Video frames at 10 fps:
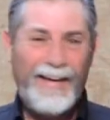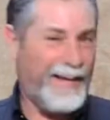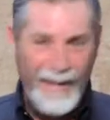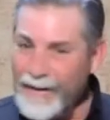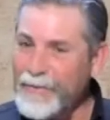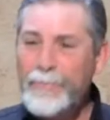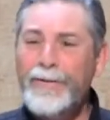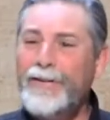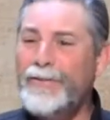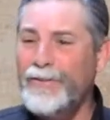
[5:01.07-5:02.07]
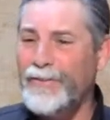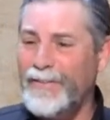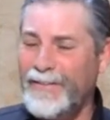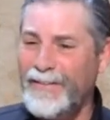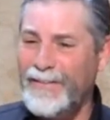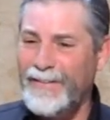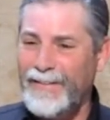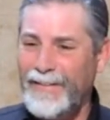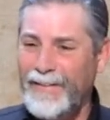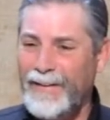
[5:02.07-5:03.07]
He didn't hear the spirit of truth.
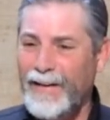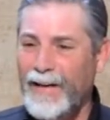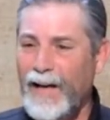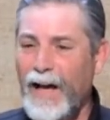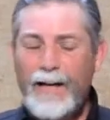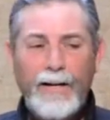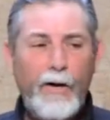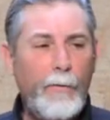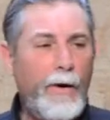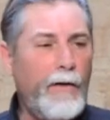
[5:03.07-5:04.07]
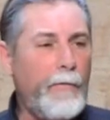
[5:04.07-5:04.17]
I could have told him right